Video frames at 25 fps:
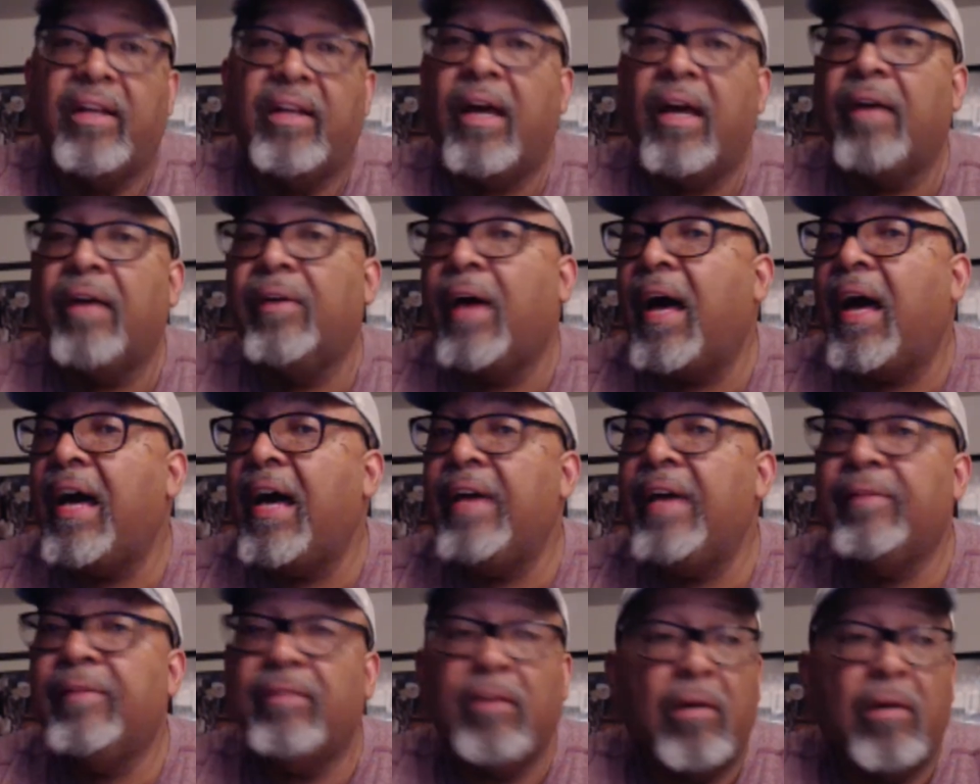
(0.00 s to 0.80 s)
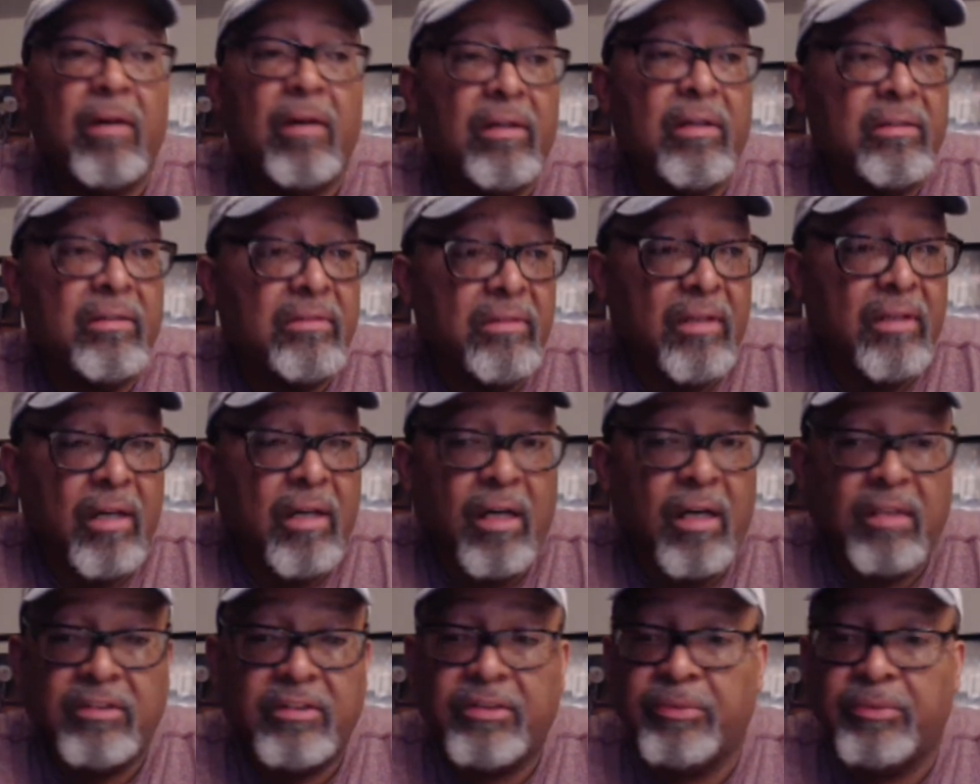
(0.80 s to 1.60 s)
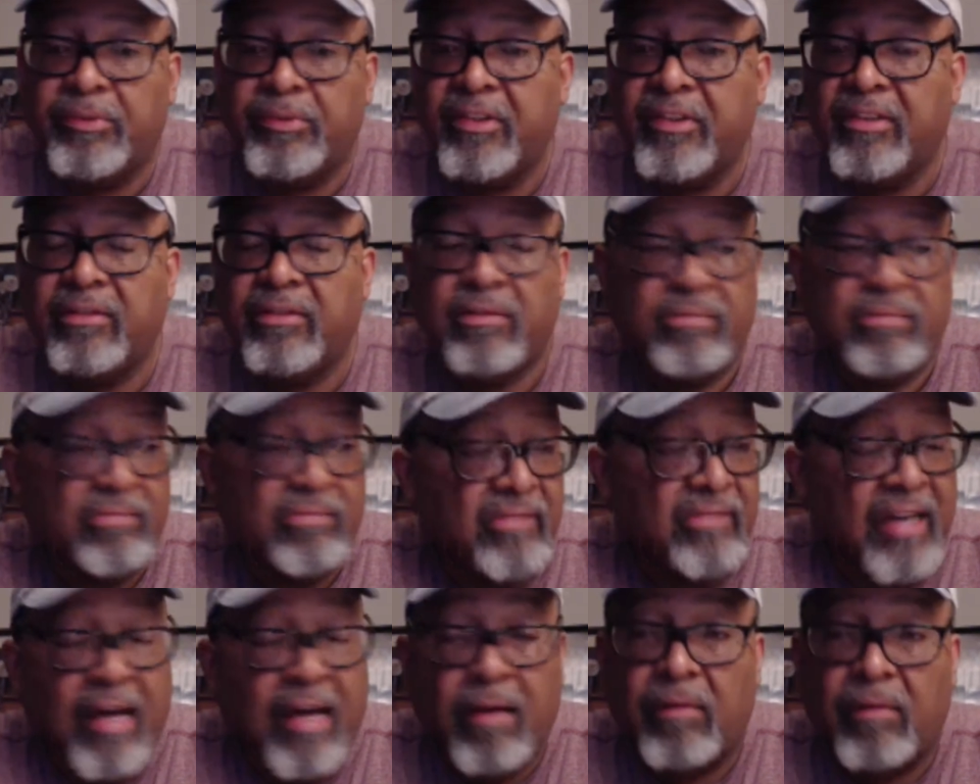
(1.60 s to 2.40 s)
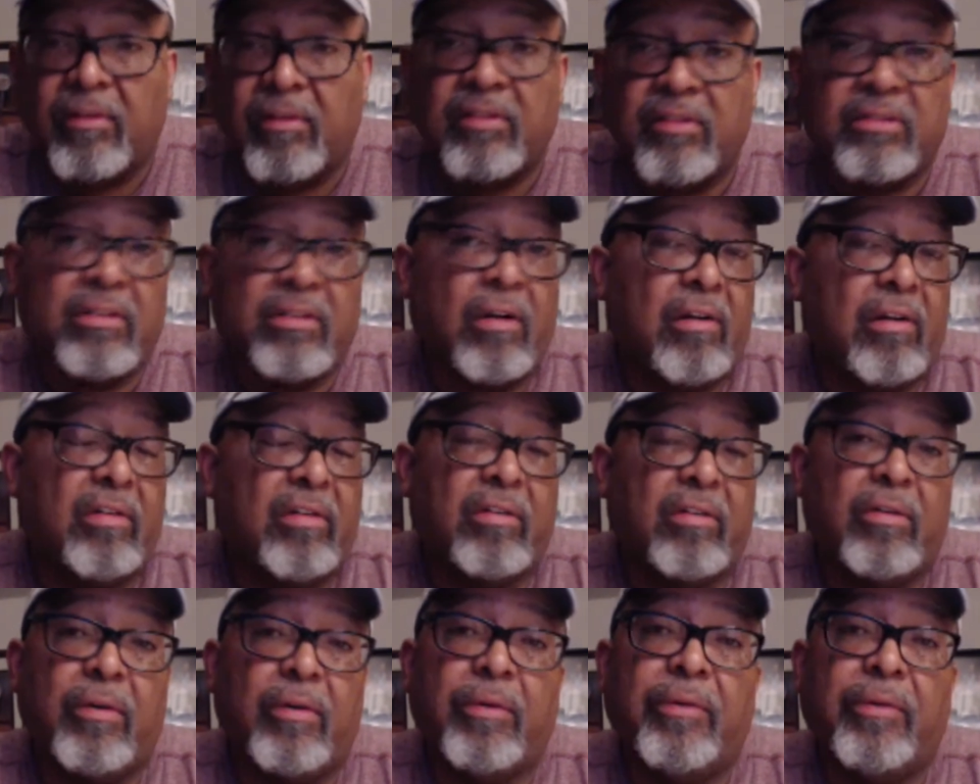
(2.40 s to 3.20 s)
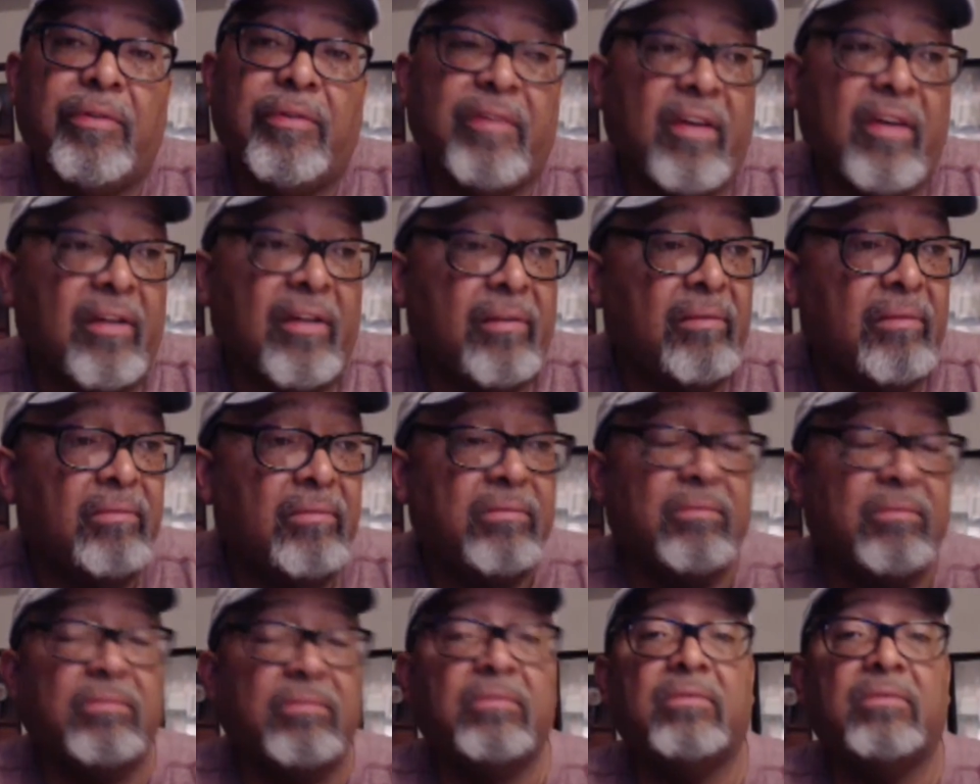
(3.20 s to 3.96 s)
Now, I have gone on to read countless articles and